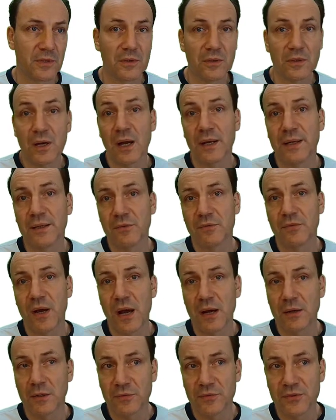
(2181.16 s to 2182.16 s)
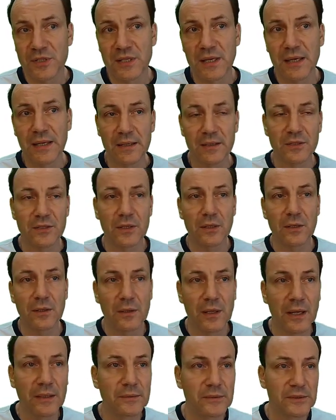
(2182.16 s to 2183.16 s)
kind of out of sync. So
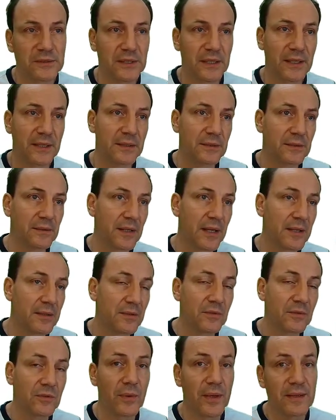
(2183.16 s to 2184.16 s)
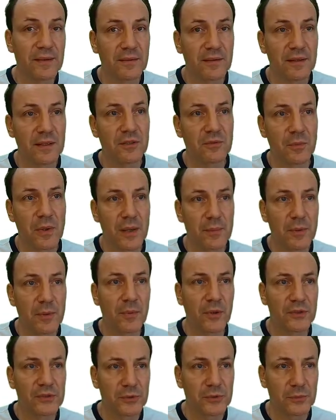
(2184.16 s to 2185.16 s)
I would say 10, 20 is maybe
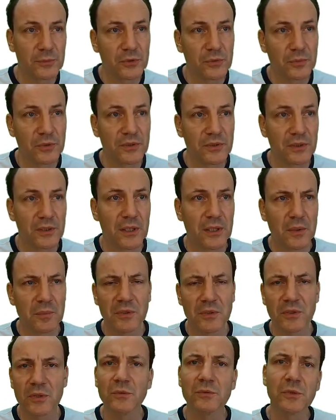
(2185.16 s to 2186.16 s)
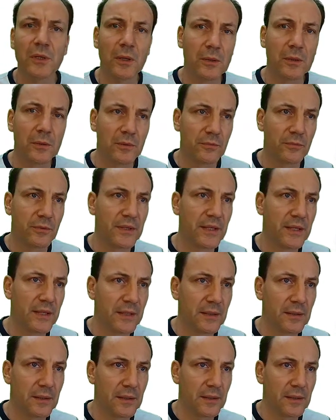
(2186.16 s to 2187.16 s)
possible, but don't go
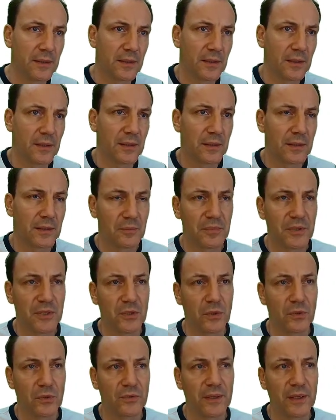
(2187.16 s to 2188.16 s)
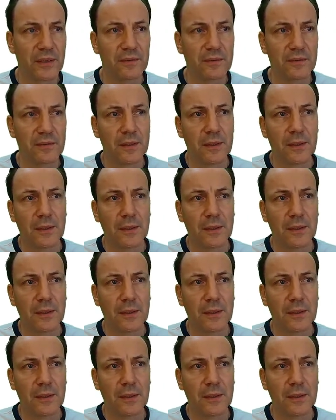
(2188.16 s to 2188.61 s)
really beyond that.